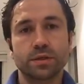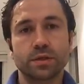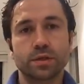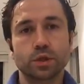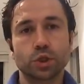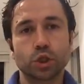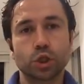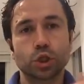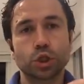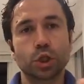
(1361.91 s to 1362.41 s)

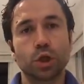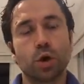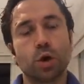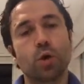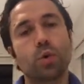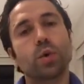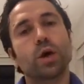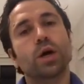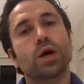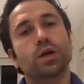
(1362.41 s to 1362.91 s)

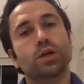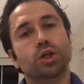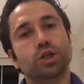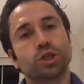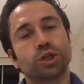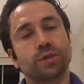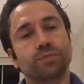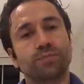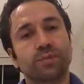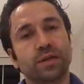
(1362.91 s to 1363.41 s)
slower
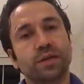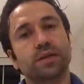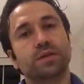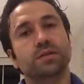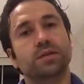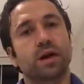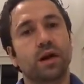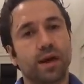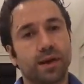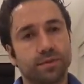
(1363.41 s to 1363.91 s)
shipping
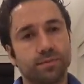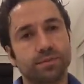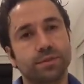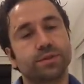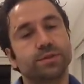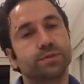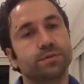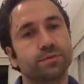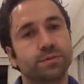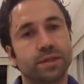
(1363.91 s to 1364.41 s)

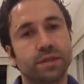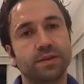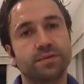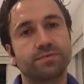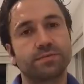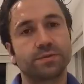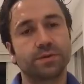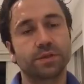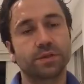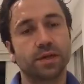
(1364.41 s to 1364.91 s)
times,
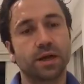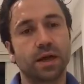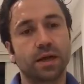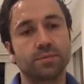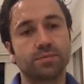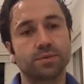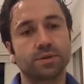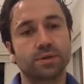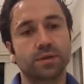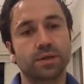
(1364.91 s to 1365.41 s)
delivery
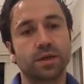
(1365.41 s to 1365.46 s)
times.